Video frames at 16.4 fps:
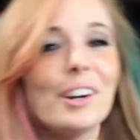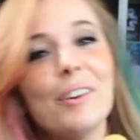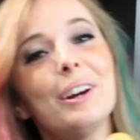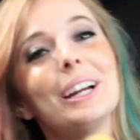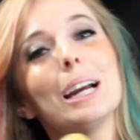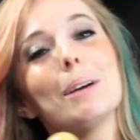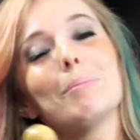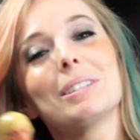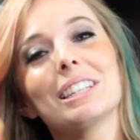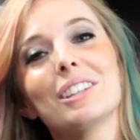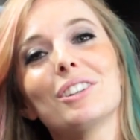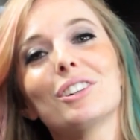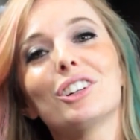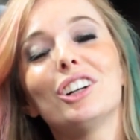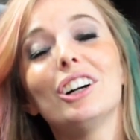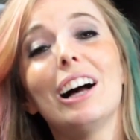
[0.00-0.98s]
Growing up as a
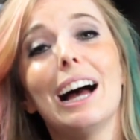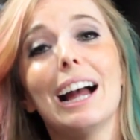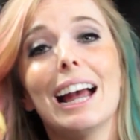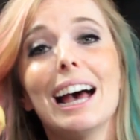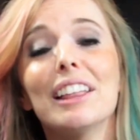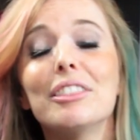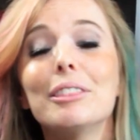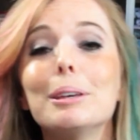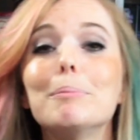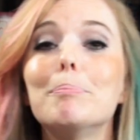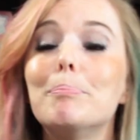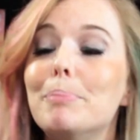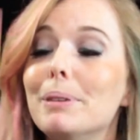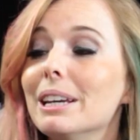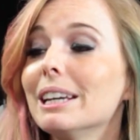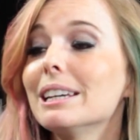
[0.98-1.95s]
little girl, I had
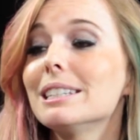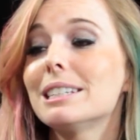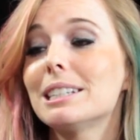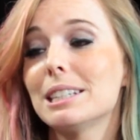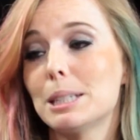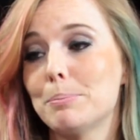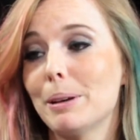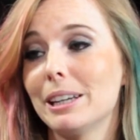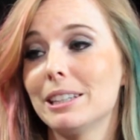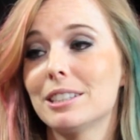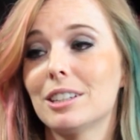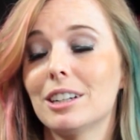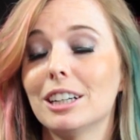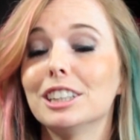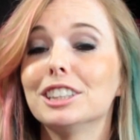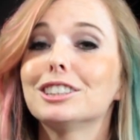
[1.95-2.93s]
the biggest space
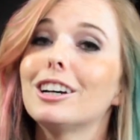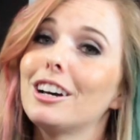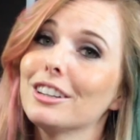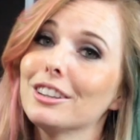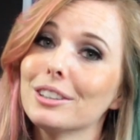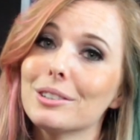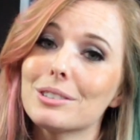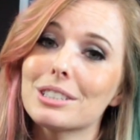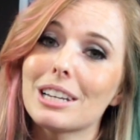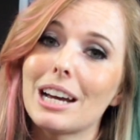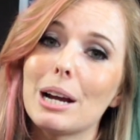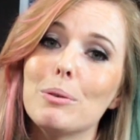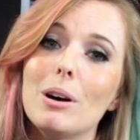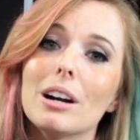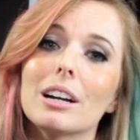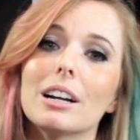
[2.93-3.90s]
crush on Luke
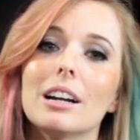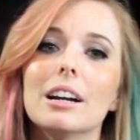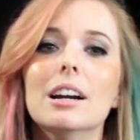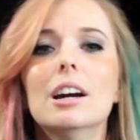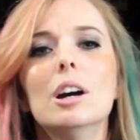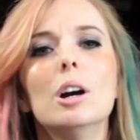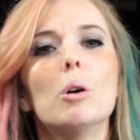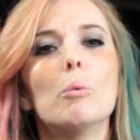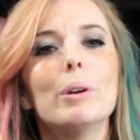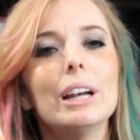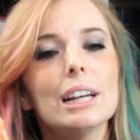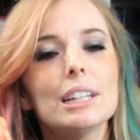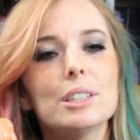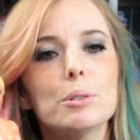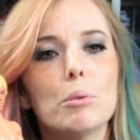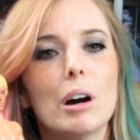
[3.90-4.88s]
Skywalker. We
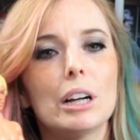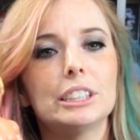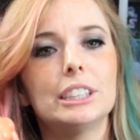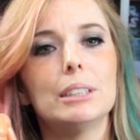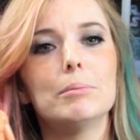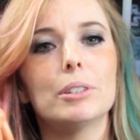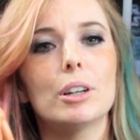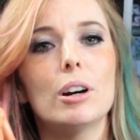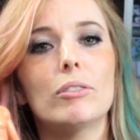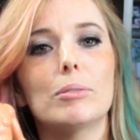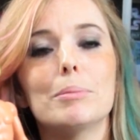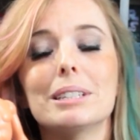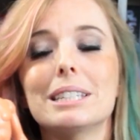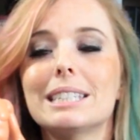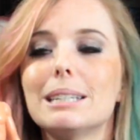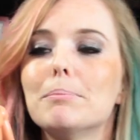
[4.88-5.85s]
got to watch him go
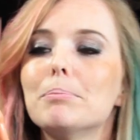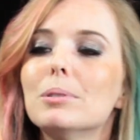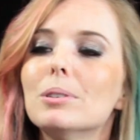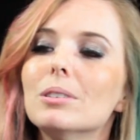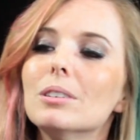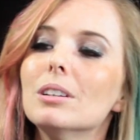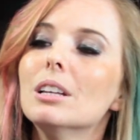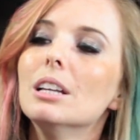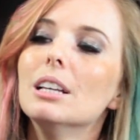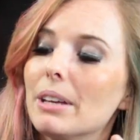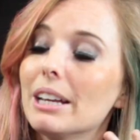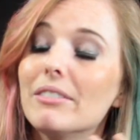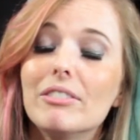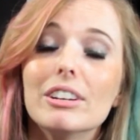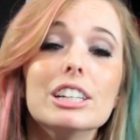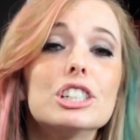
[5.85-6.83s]
from a simple,
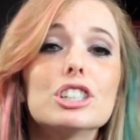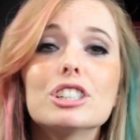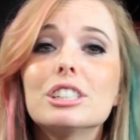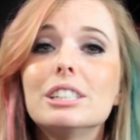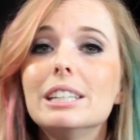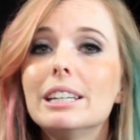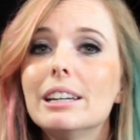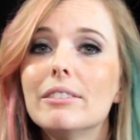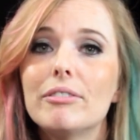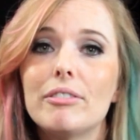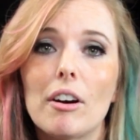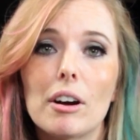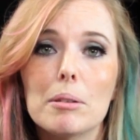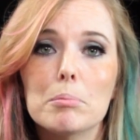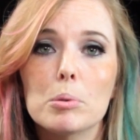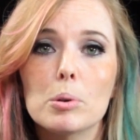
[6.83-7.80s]
adventure seeking
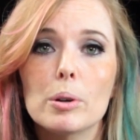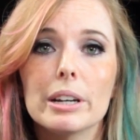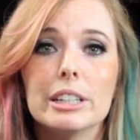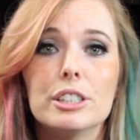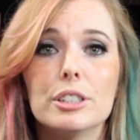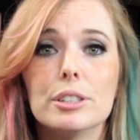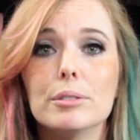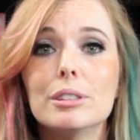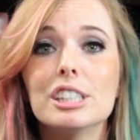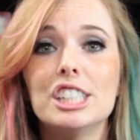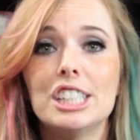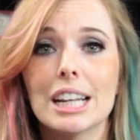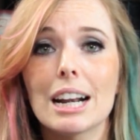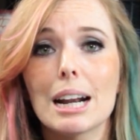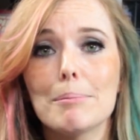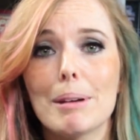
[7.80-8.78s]
farm boy to the
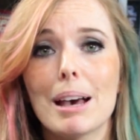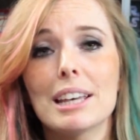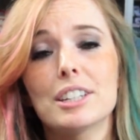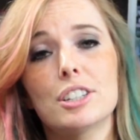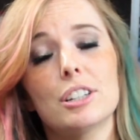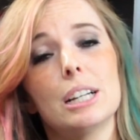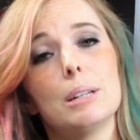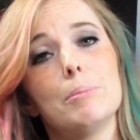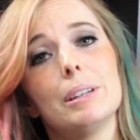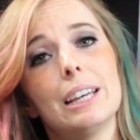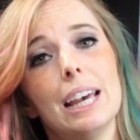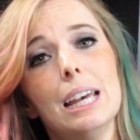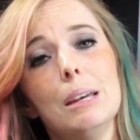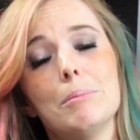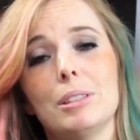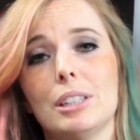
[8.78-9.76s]
Jedi Master he
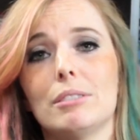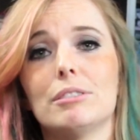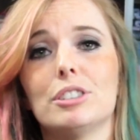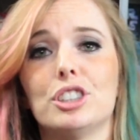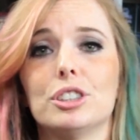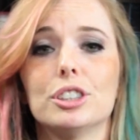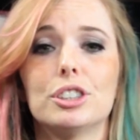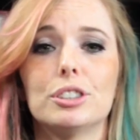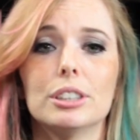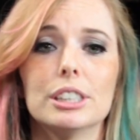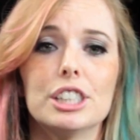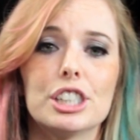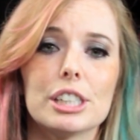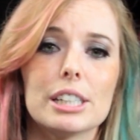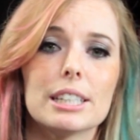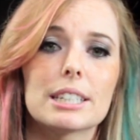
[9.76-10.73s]
became in the original
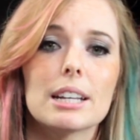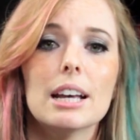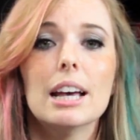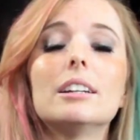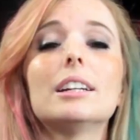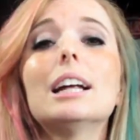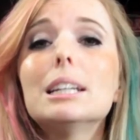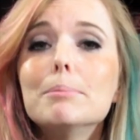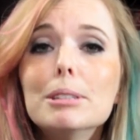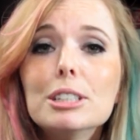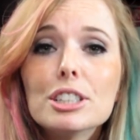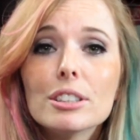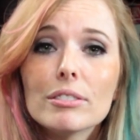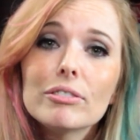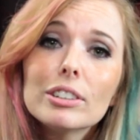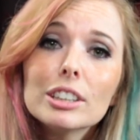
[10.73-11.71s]
trilogies. Not to
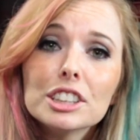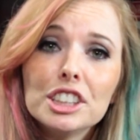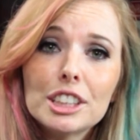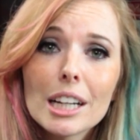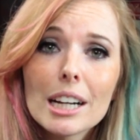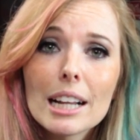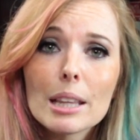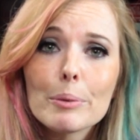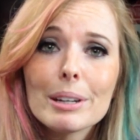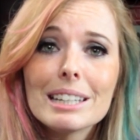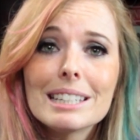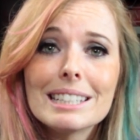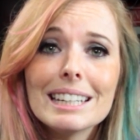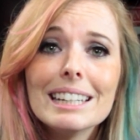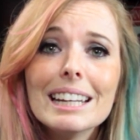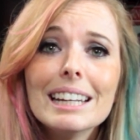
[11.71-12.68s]
mention the first Jedi that we
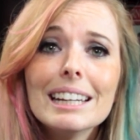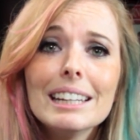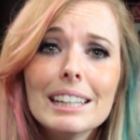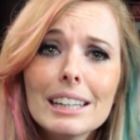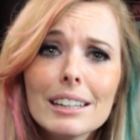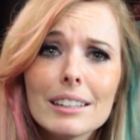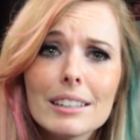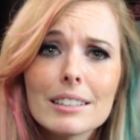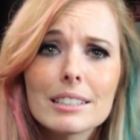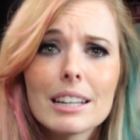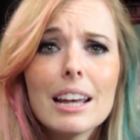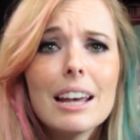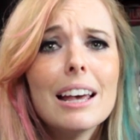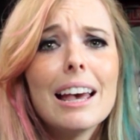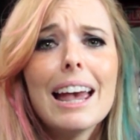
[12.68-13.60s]
had seen in years